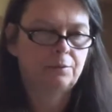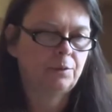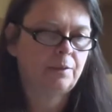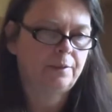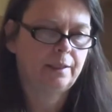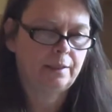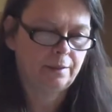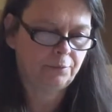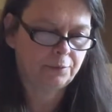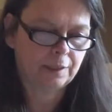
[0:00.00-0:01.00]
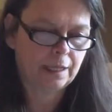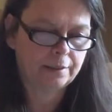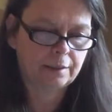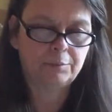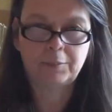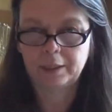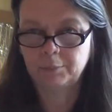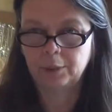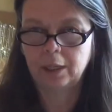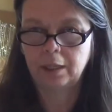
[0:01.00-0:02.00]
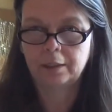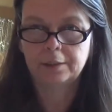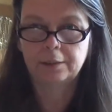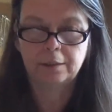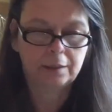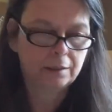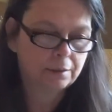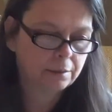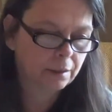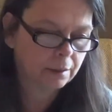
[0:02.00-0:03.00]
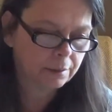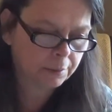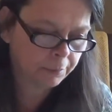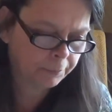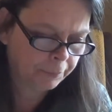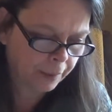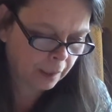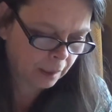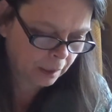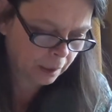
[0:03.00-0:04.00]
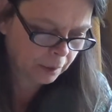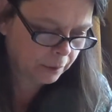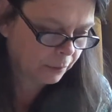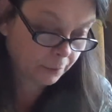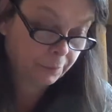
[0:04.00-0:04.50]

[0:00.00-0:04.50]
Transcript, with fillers: that I've got on my blog, and um, you're